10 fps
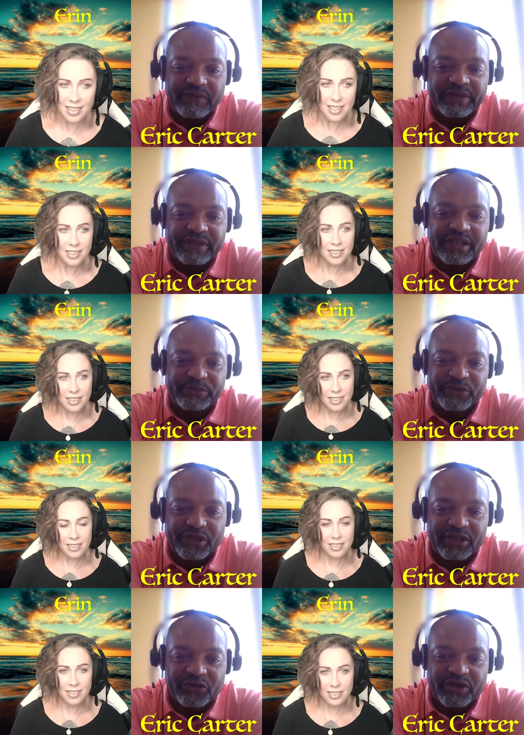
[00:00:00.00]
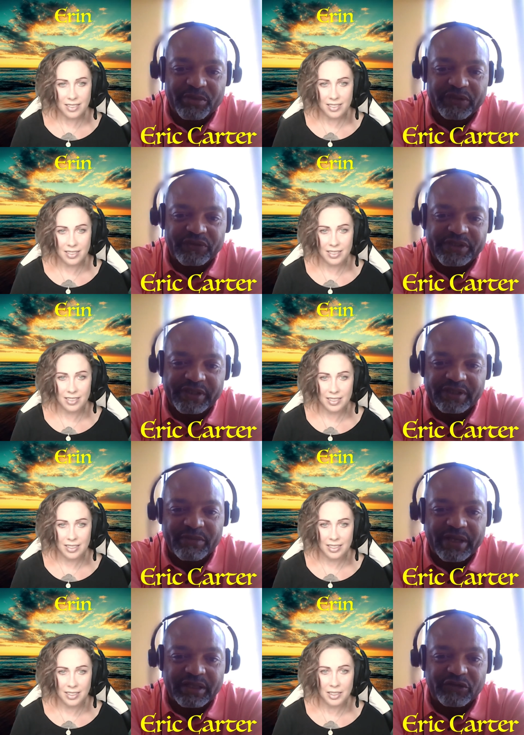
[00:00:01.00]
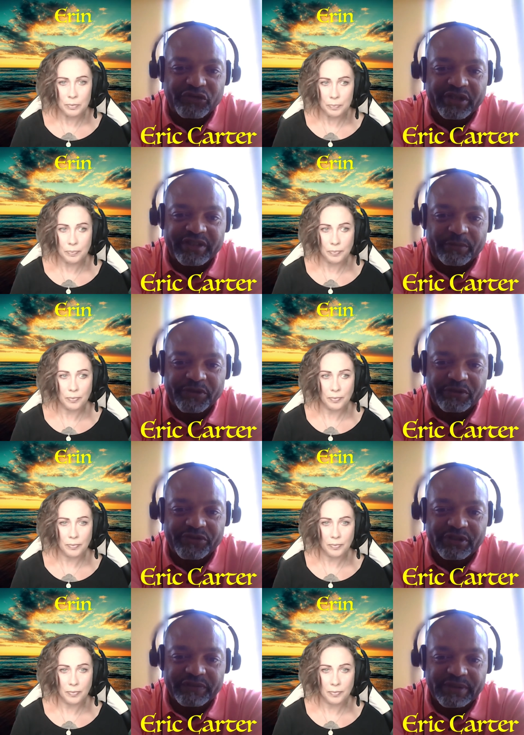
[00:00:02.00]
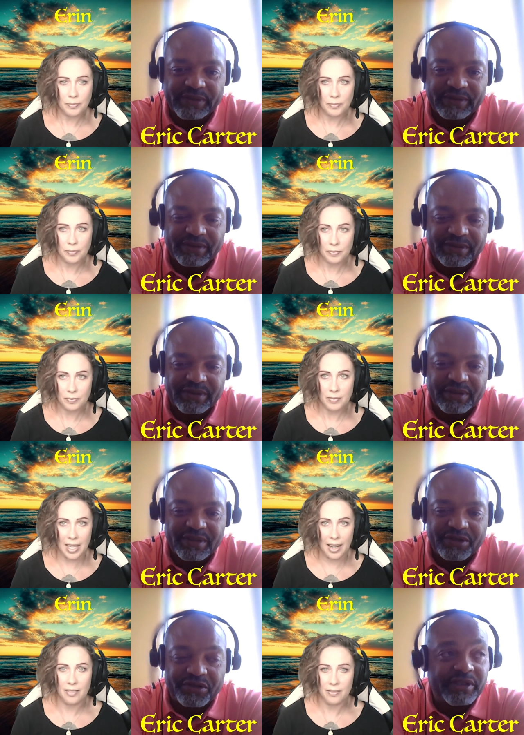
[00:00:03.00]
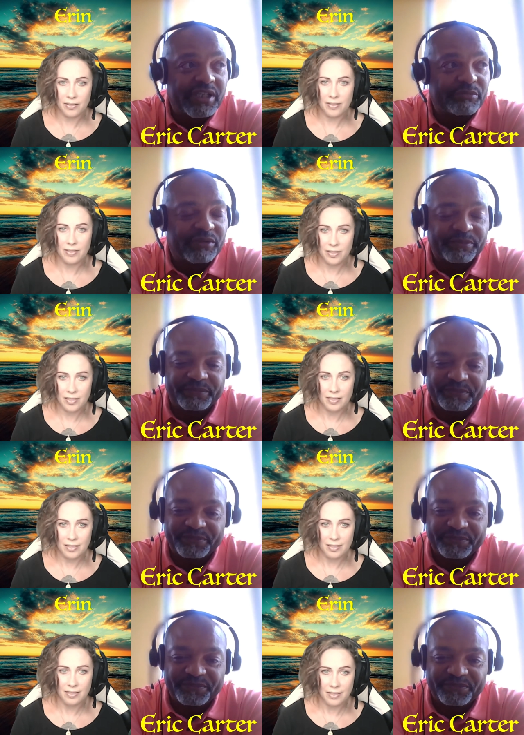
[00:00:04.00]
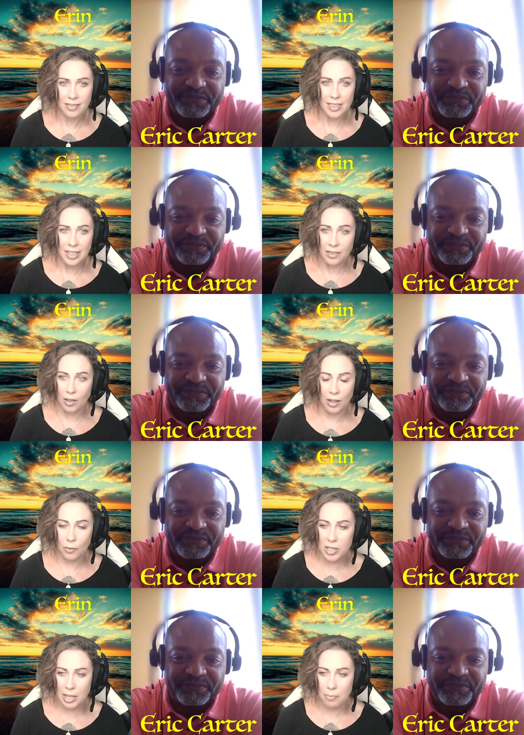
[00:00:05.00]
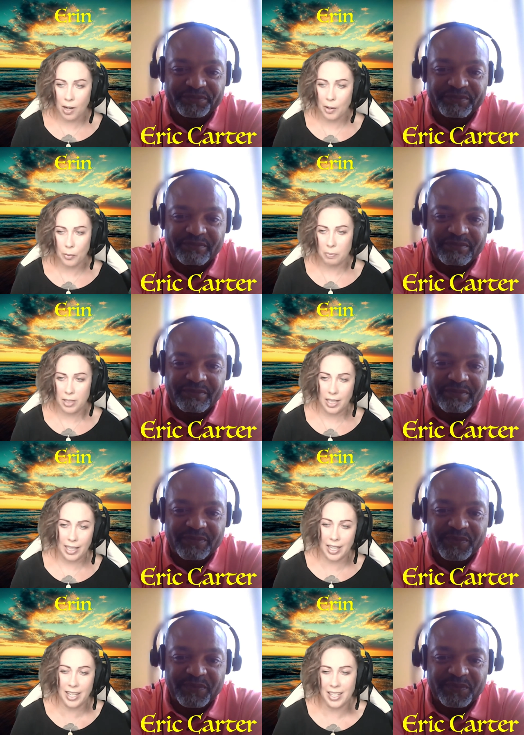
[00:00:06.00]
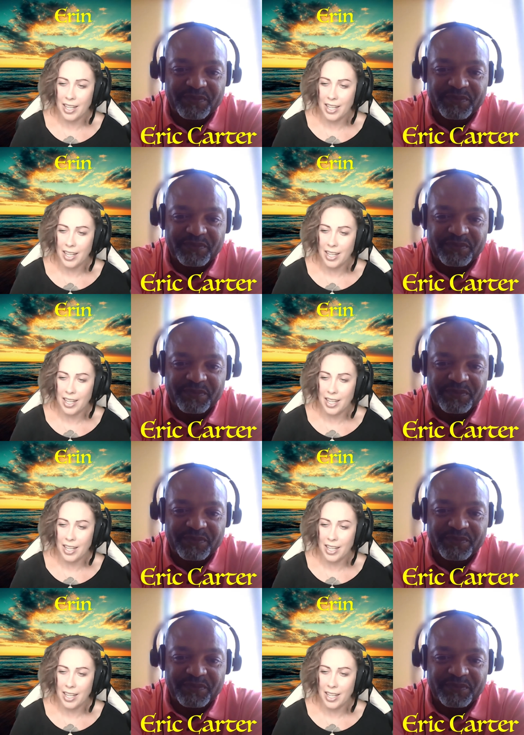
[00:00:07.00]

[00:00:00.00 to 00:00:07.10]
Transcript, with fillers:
Speaker 1: even the tips are included. But if you see somebody that gives you exceptional service, yeah, you can tip them.
Speaker 2: Which I probably would be like,